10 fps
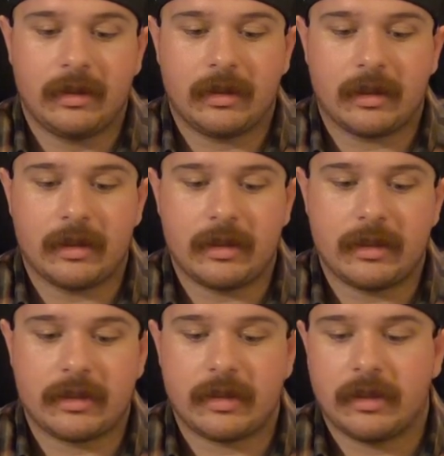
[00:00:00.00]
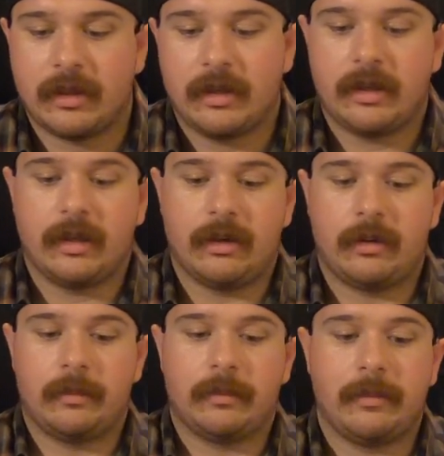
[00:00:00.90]
because
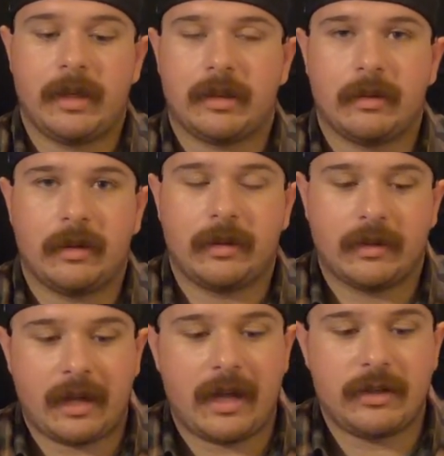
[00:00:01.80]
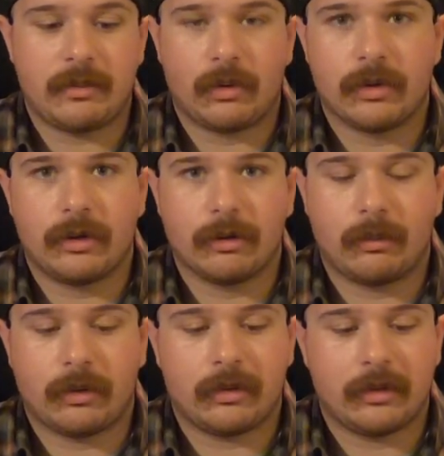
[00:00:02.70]
it'll make the edge more
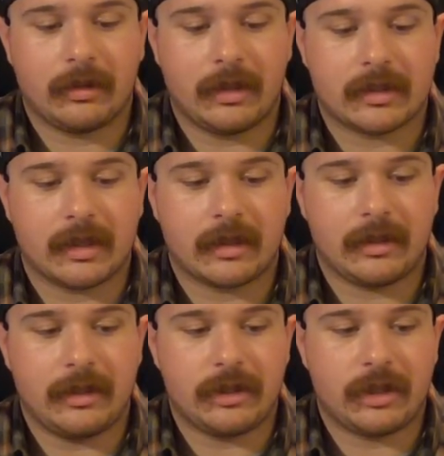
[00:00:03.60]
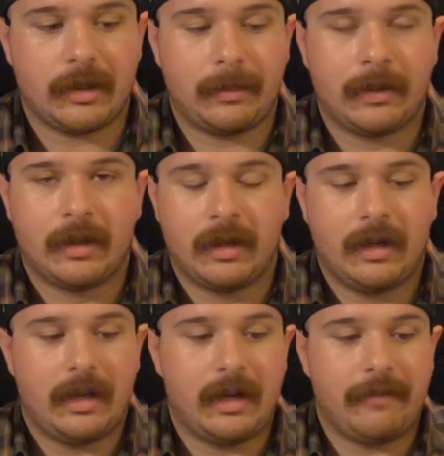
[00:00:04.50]
durable, less likely to chip,
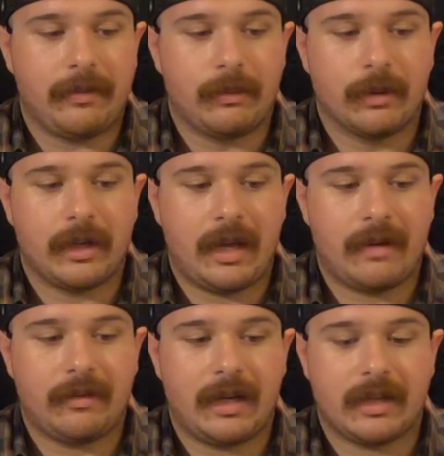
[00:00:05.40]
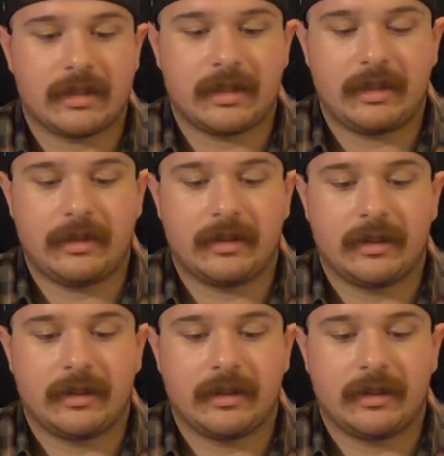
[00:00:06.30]
and if you were to have an accident,